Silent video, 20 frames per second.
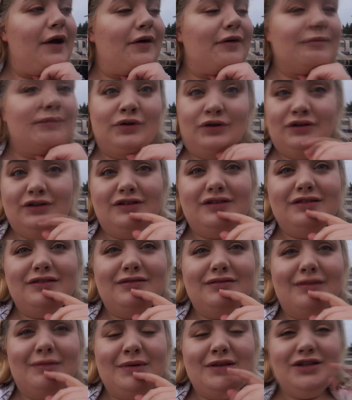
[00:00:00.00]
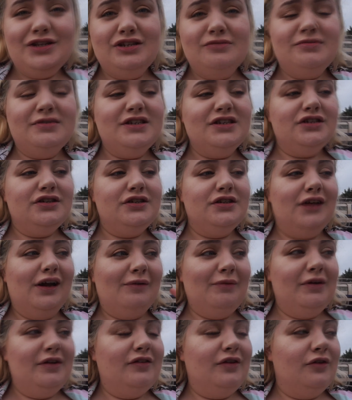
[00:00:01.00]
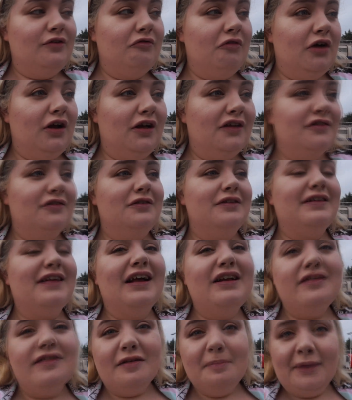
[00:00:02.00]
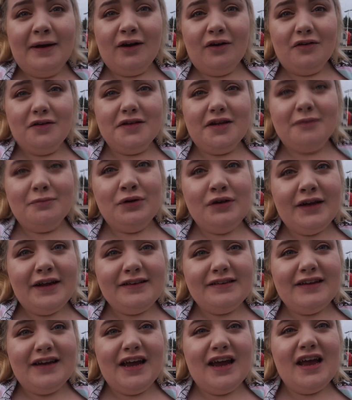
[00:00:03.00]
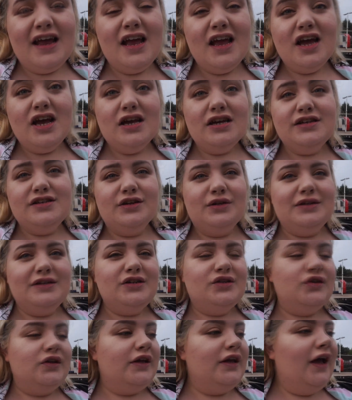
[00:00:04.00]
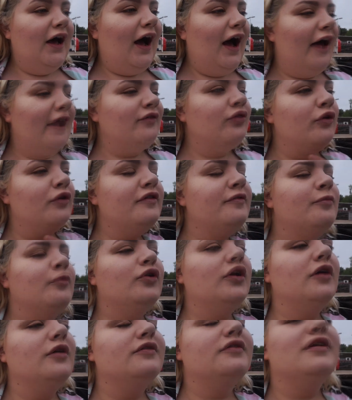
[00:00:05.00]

But I'm at the tube station. I'm ready to go to rehearsal. It's actually bank holiday Monday today. So literally, I thought this morning I was